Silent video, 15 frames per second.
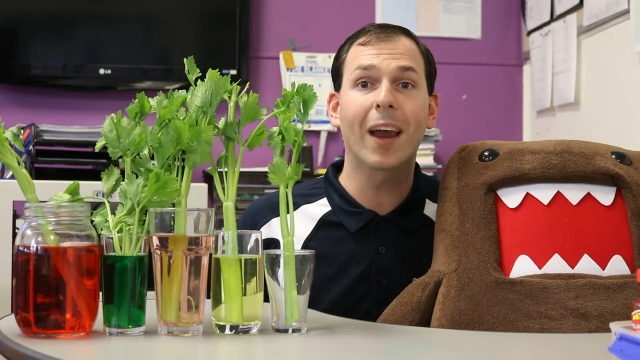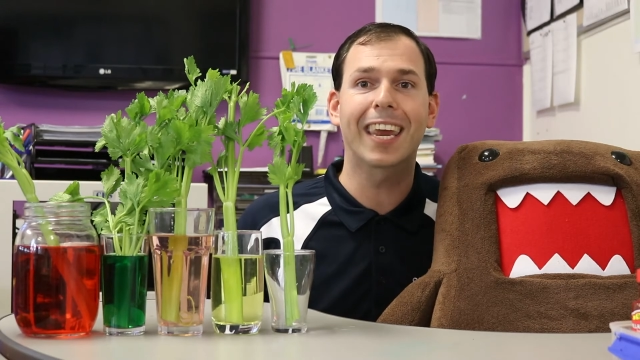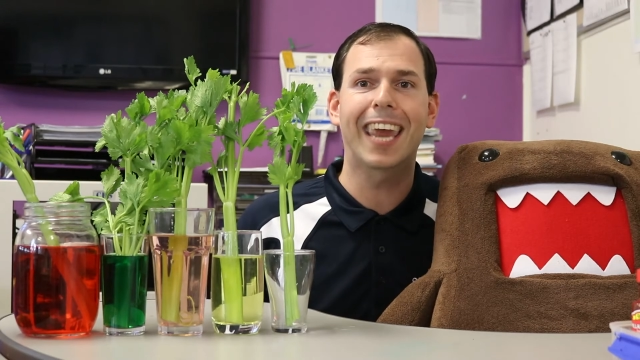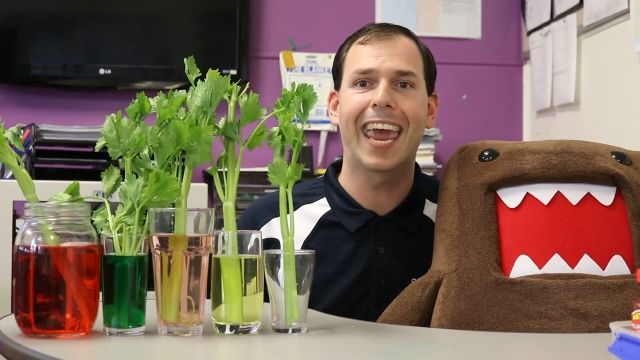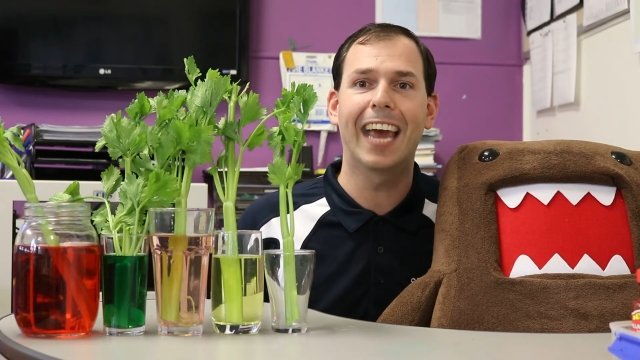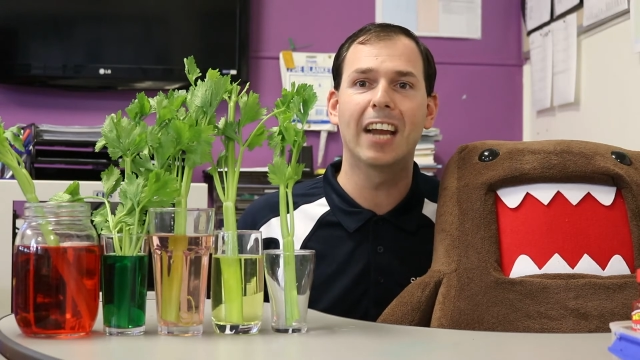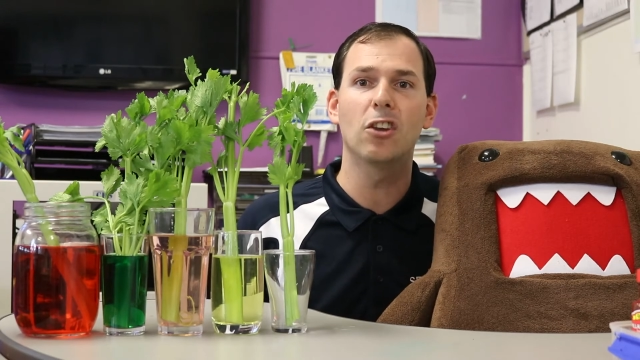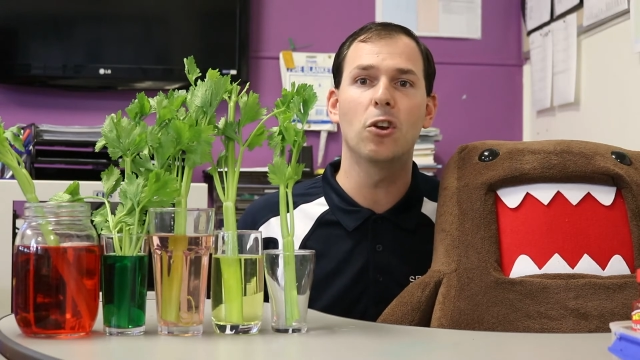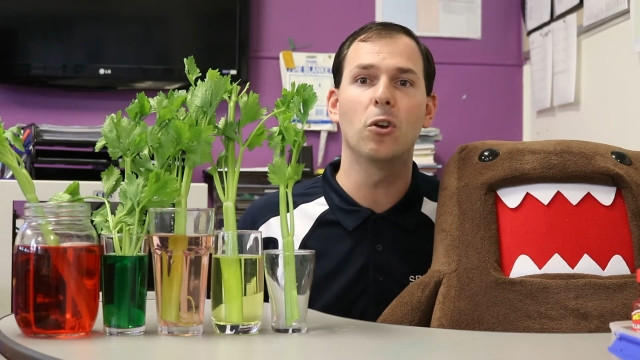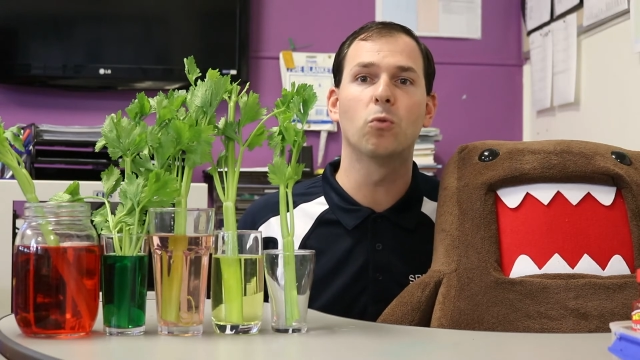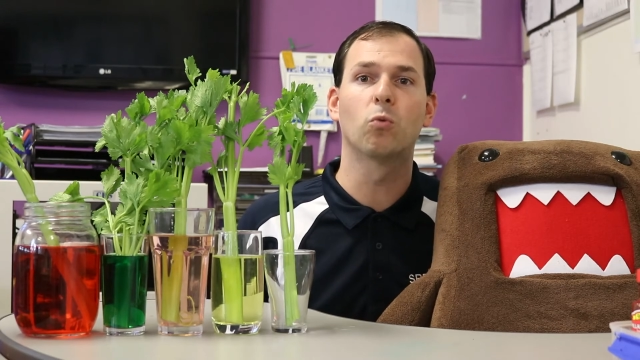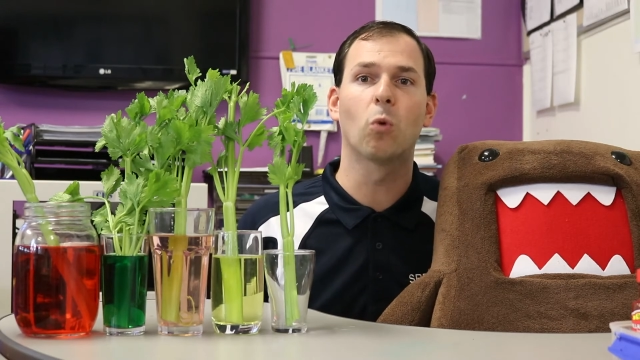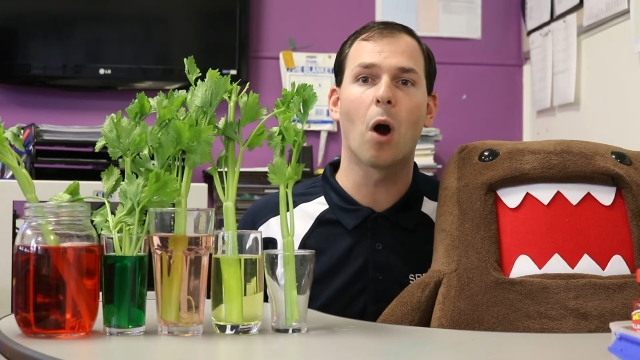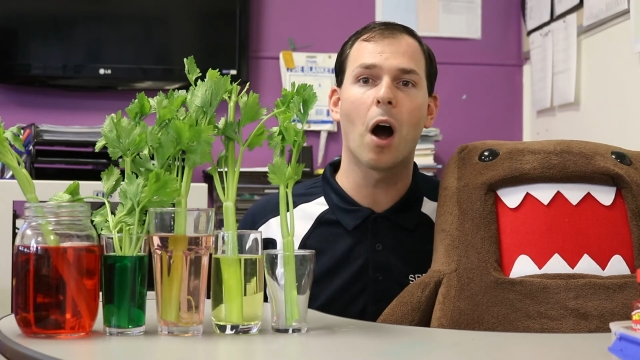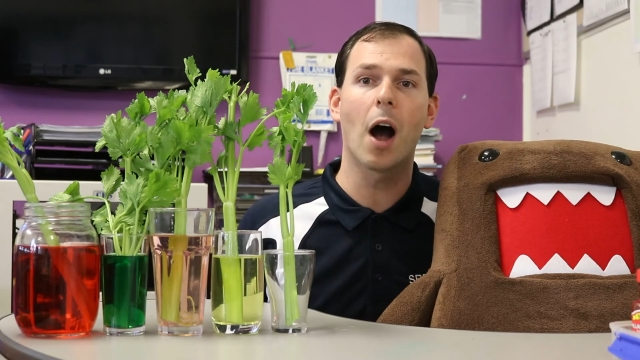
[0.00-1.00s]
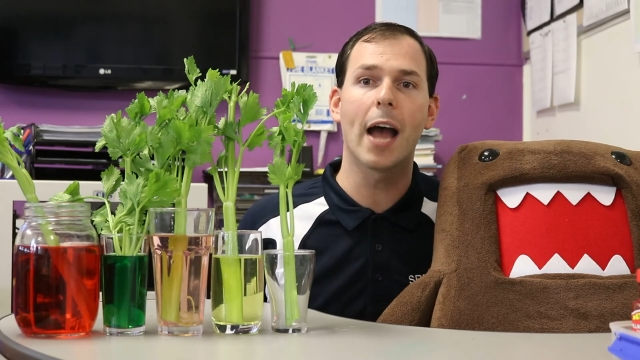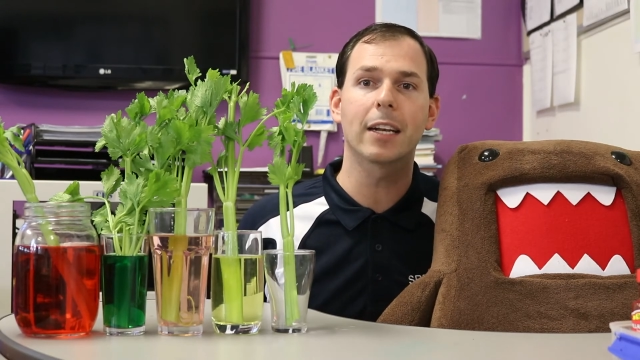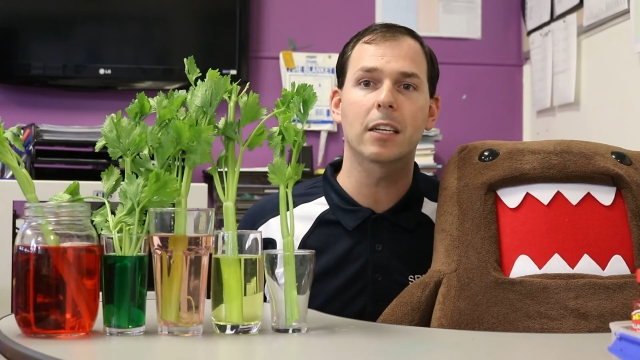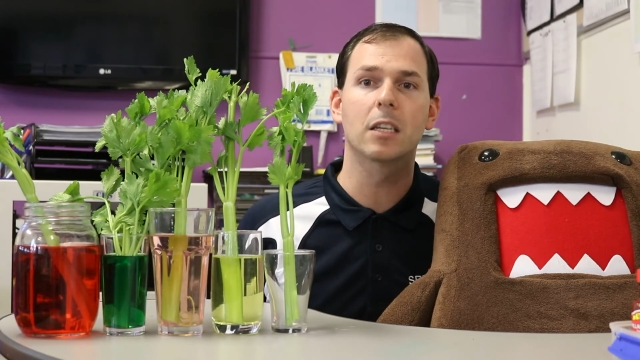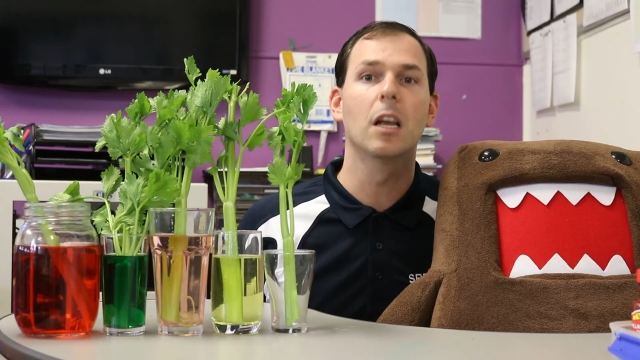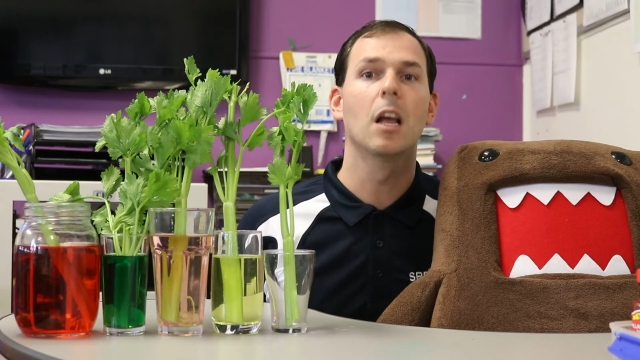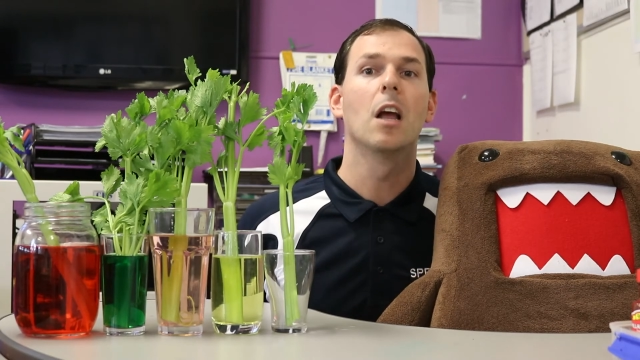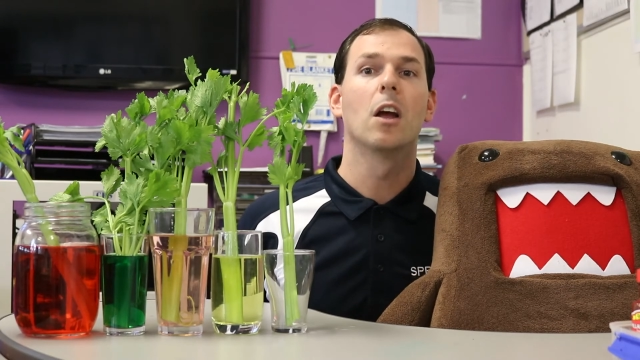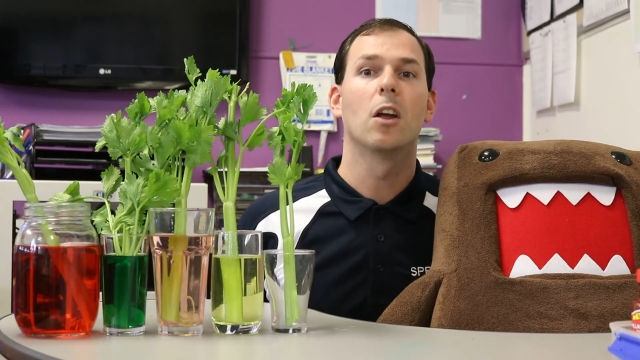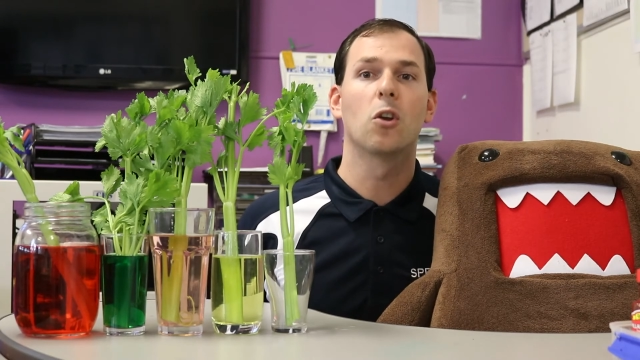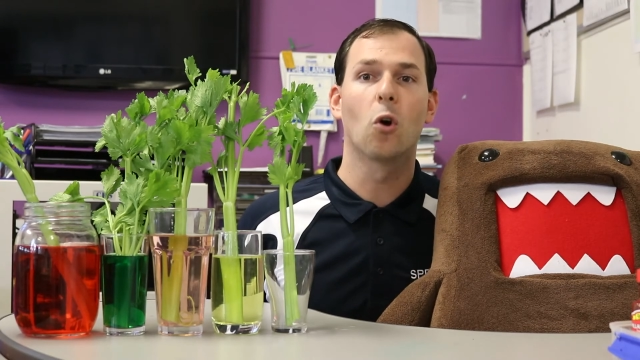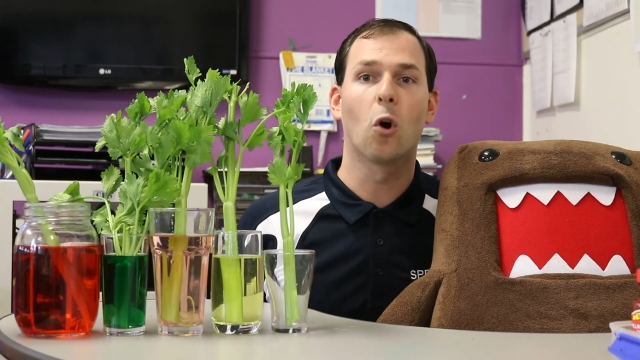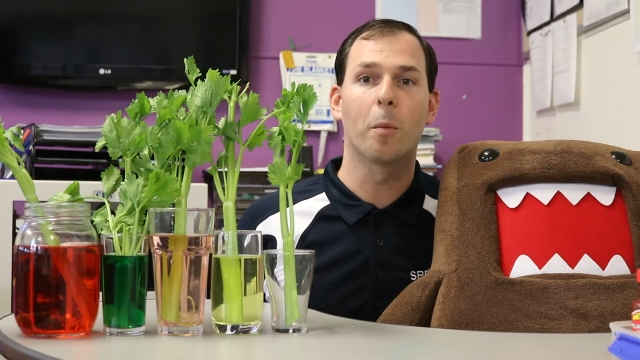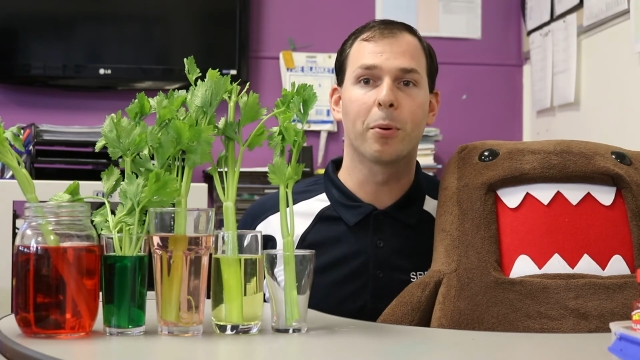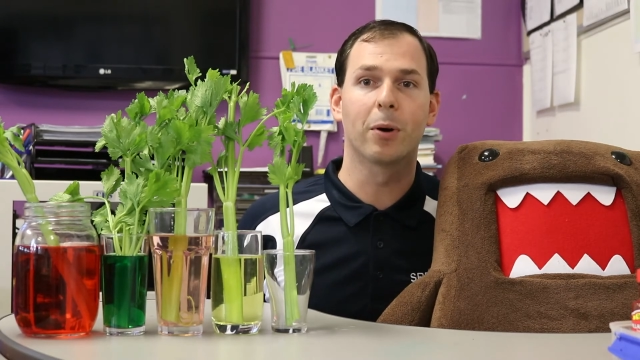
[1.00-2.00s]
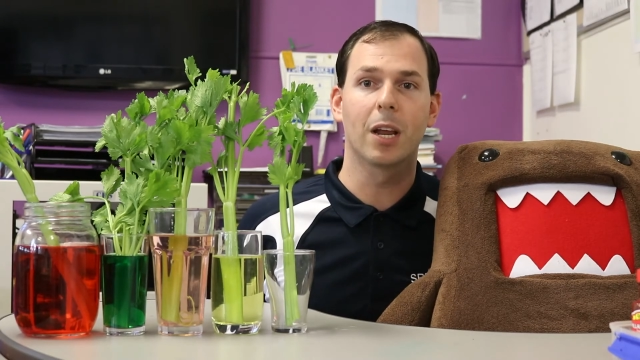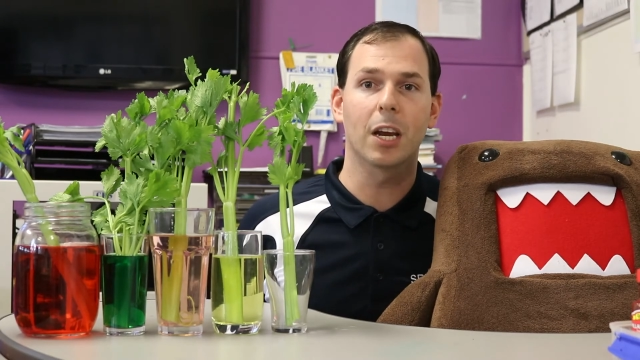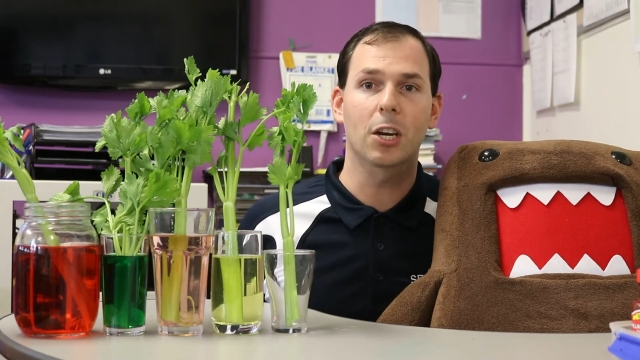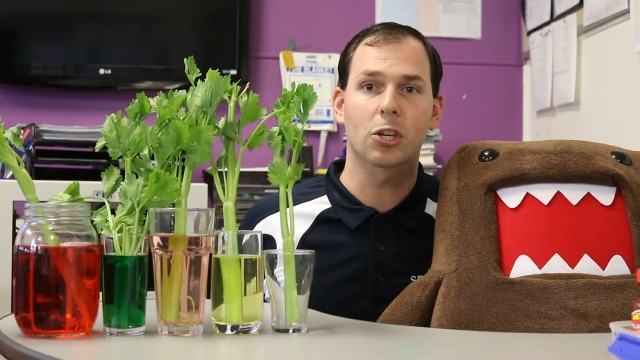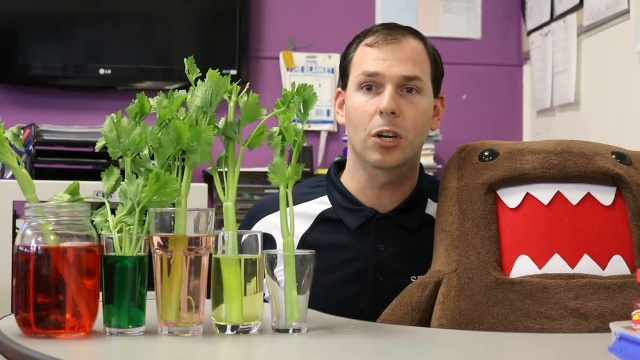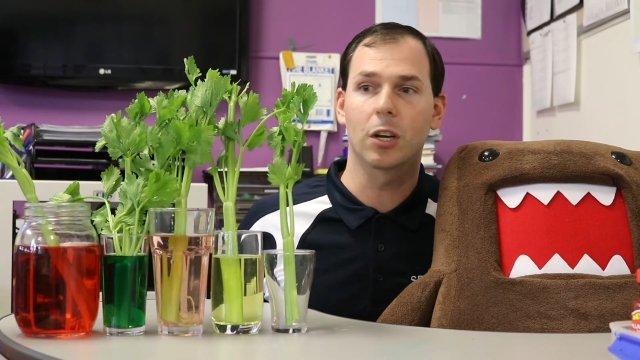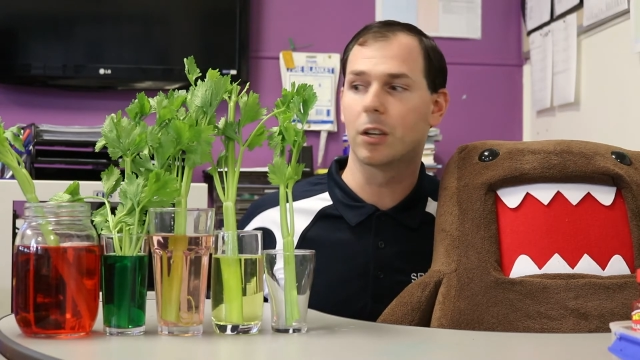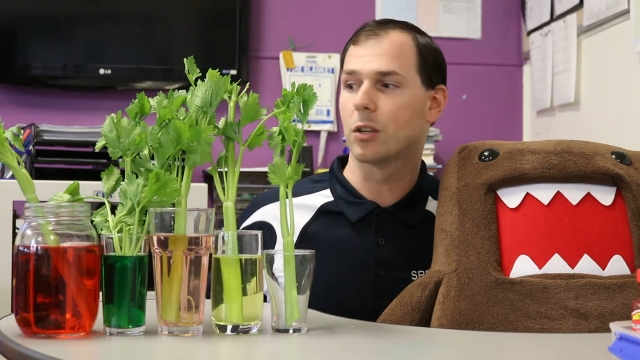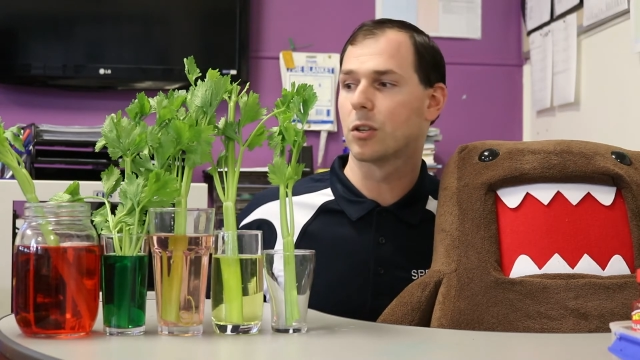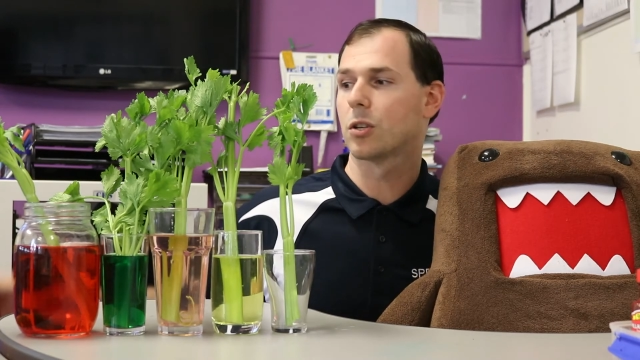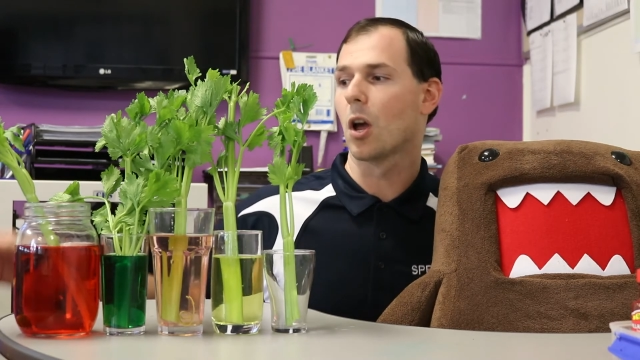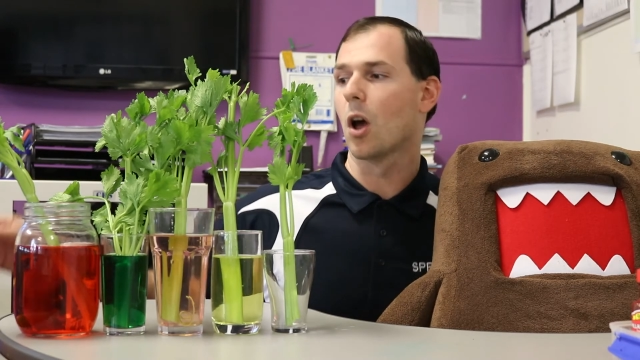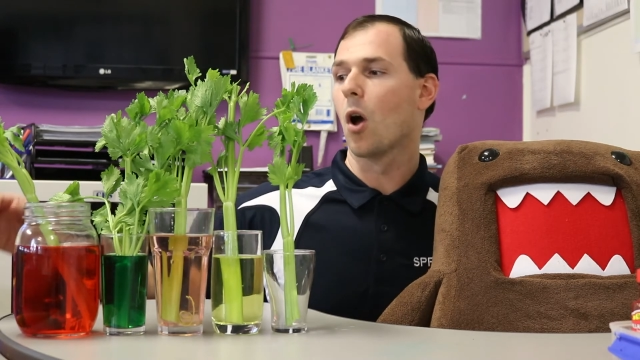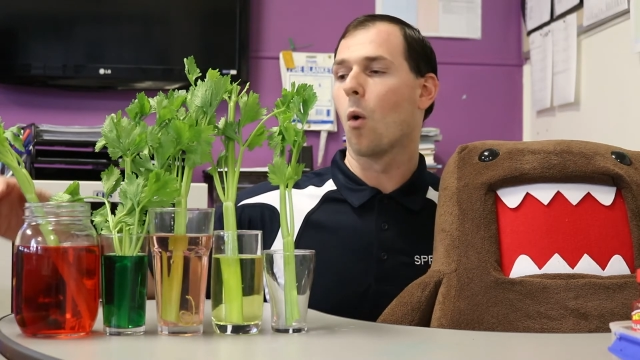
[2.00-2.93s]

can you write your predictions?